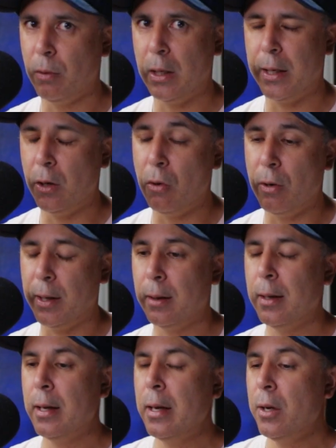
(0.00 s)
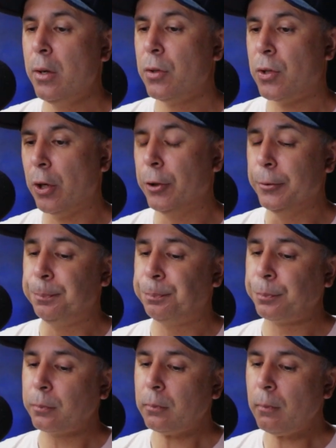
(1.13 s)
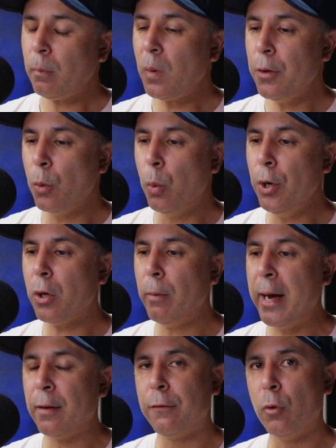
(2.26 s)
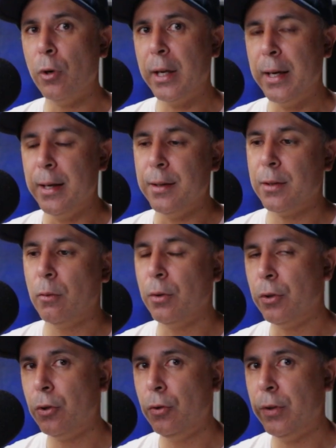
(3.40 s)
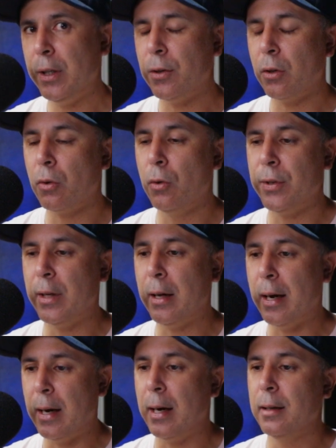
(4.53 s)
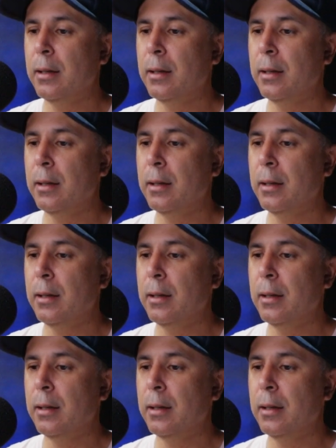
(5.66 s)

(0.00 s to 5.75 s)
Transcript: really annoying. So the workaround for it is, or the two things that cause it are,